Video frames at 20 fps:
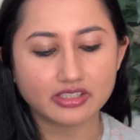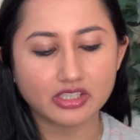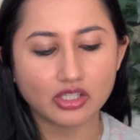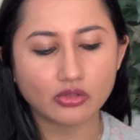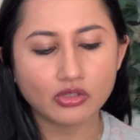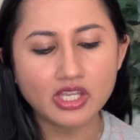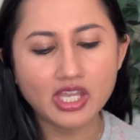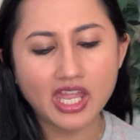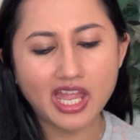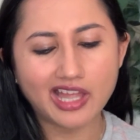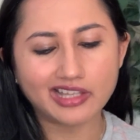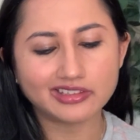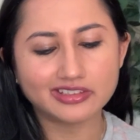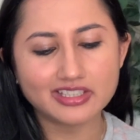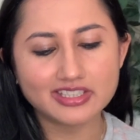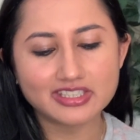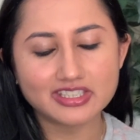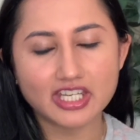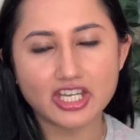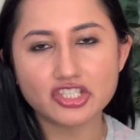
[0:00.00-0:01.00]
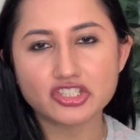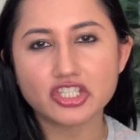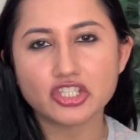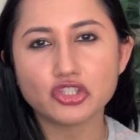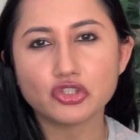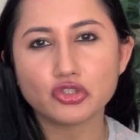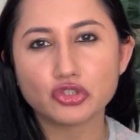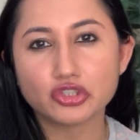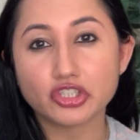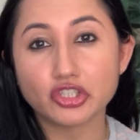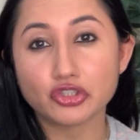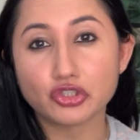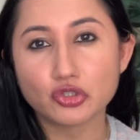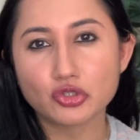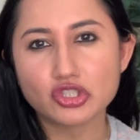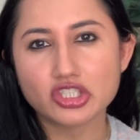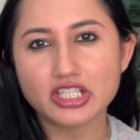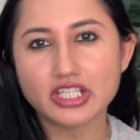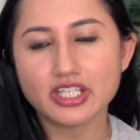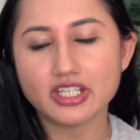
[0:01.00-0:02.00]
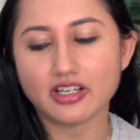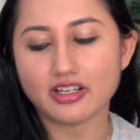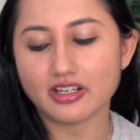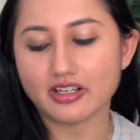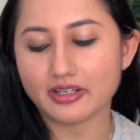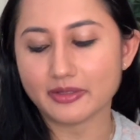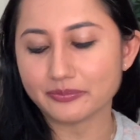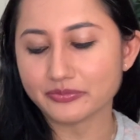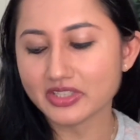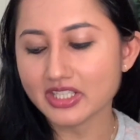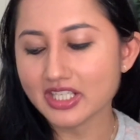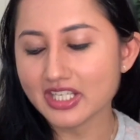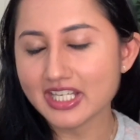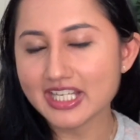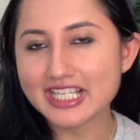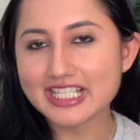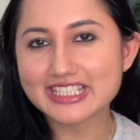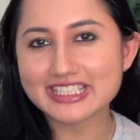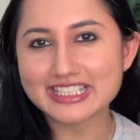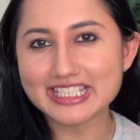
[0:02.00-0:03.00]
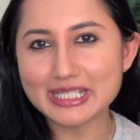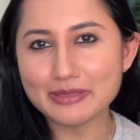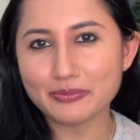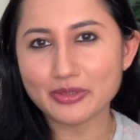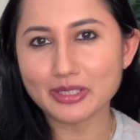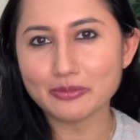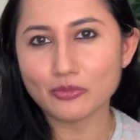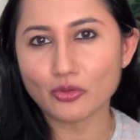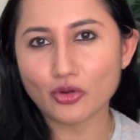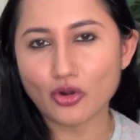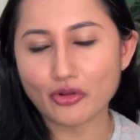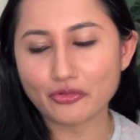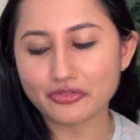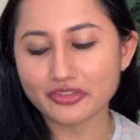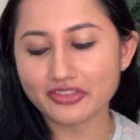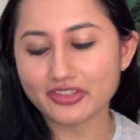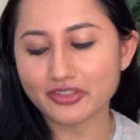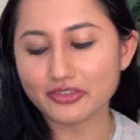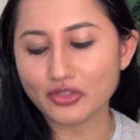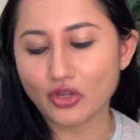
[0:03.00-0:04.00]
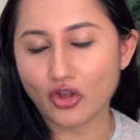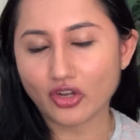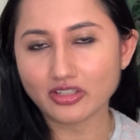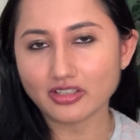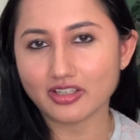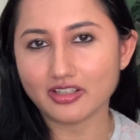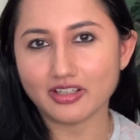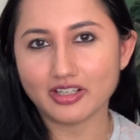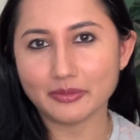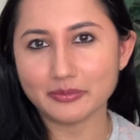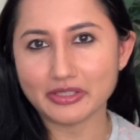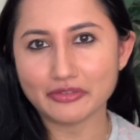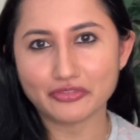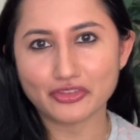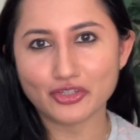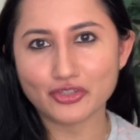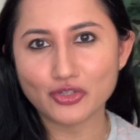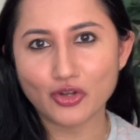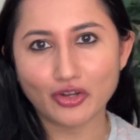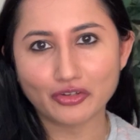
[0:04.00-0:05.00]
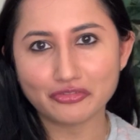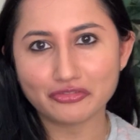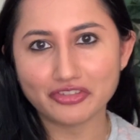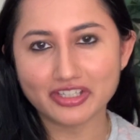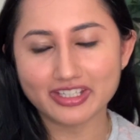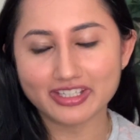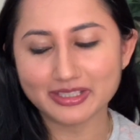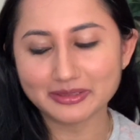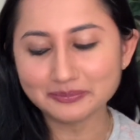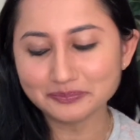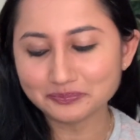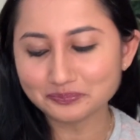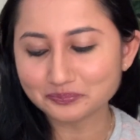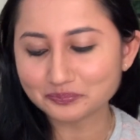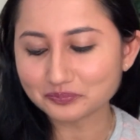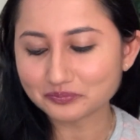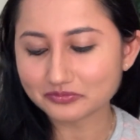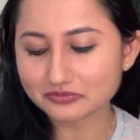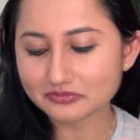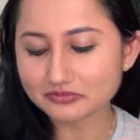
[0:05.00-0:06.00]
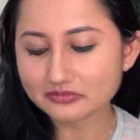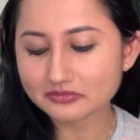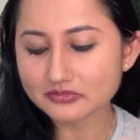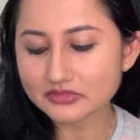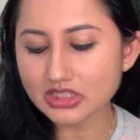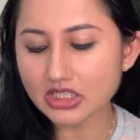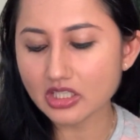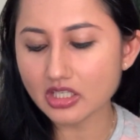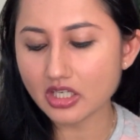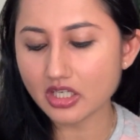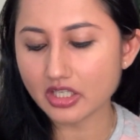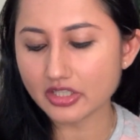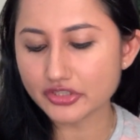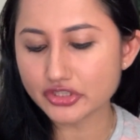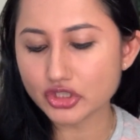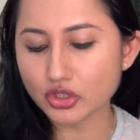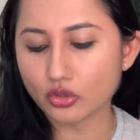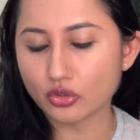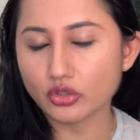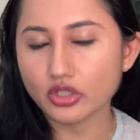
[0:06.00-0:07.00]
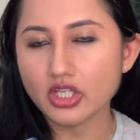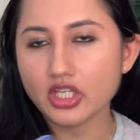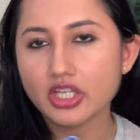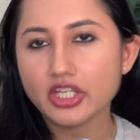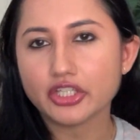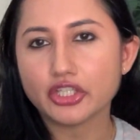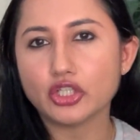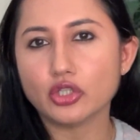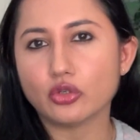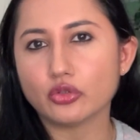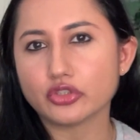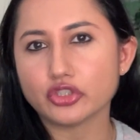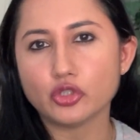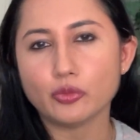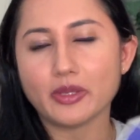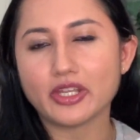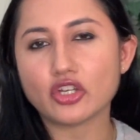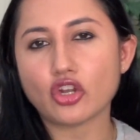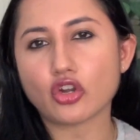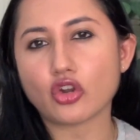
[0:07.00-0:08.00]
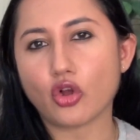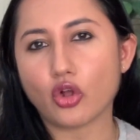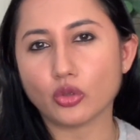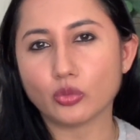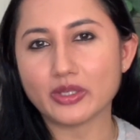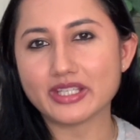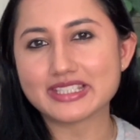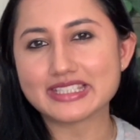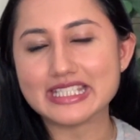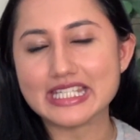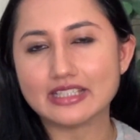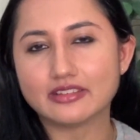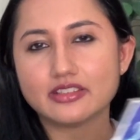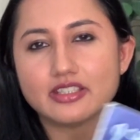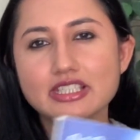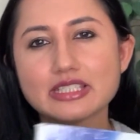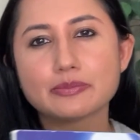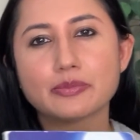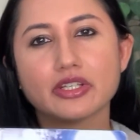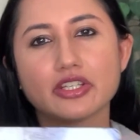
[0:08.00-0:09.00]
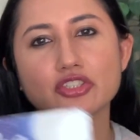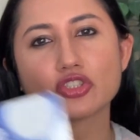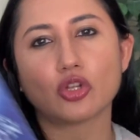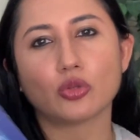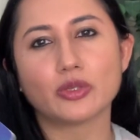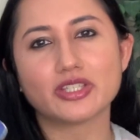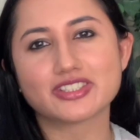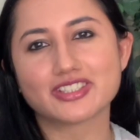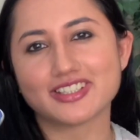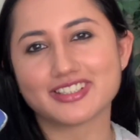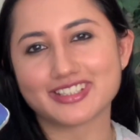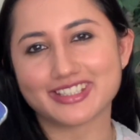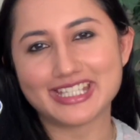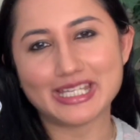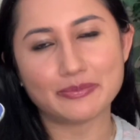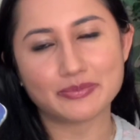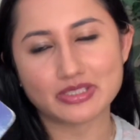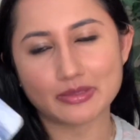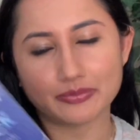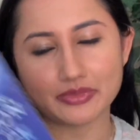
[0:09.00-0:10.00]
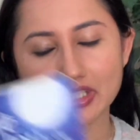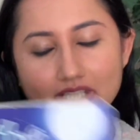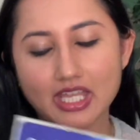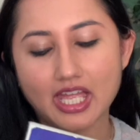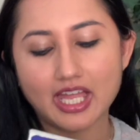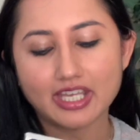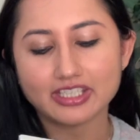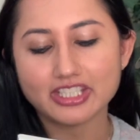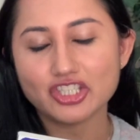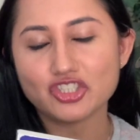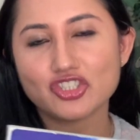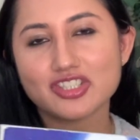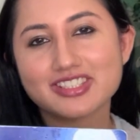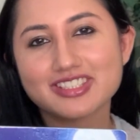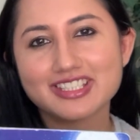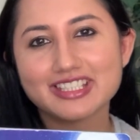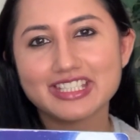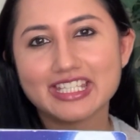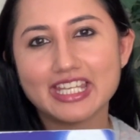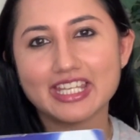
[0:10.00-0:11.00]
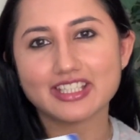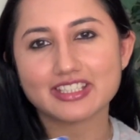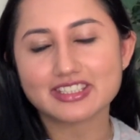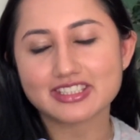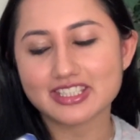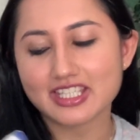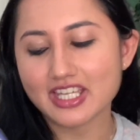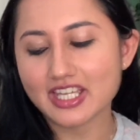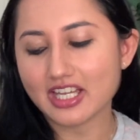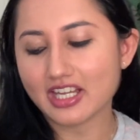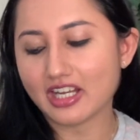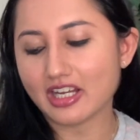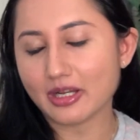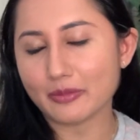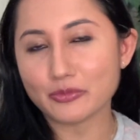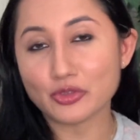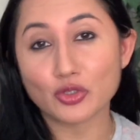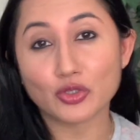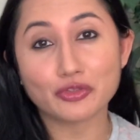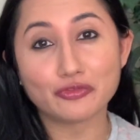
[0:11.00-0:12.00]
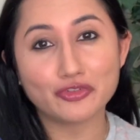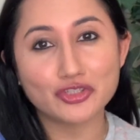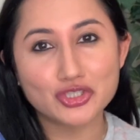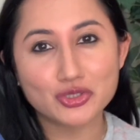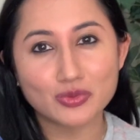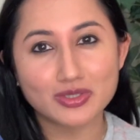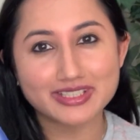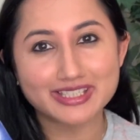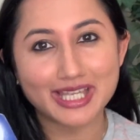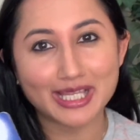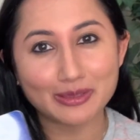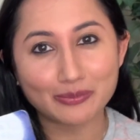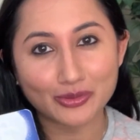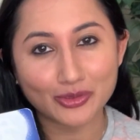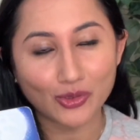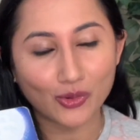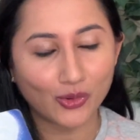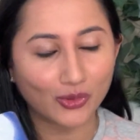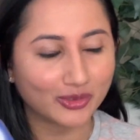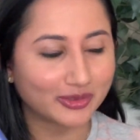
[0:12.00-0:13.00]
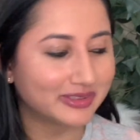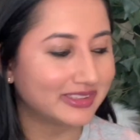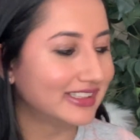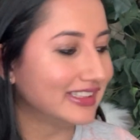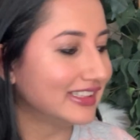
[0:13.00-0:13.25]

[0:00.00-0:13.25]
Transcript: Now, at this stage, they're usually sleeping more often than not if they're not feeding. So, you know, you may not always need this, but it's always good to keep something handy just in case, you know, the visuals help at all.